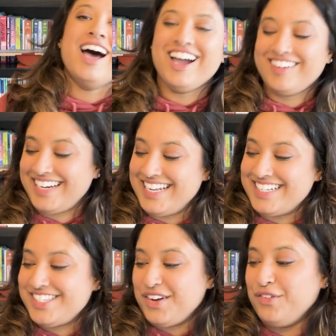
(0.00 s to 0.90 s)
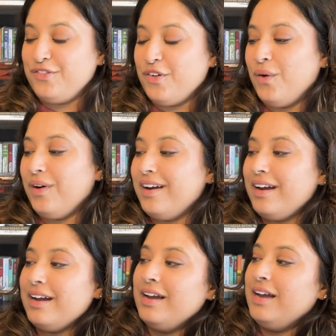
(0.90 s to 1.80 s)
Alrighty, so
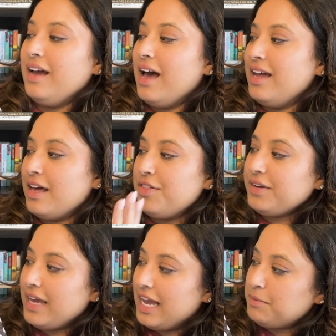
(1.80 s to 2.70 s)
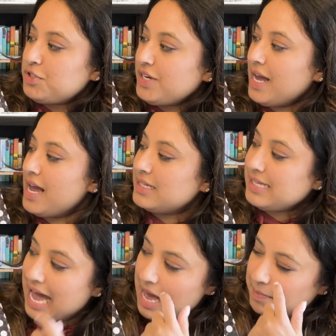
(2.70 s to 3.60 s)
for another game, she has
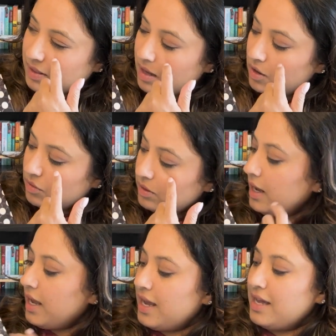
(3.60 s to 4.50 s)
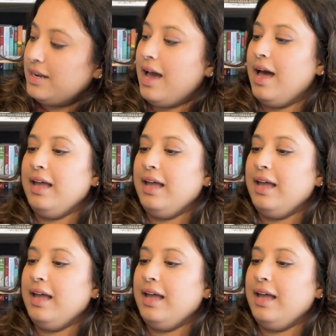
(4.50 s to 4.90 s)
Abalone, and I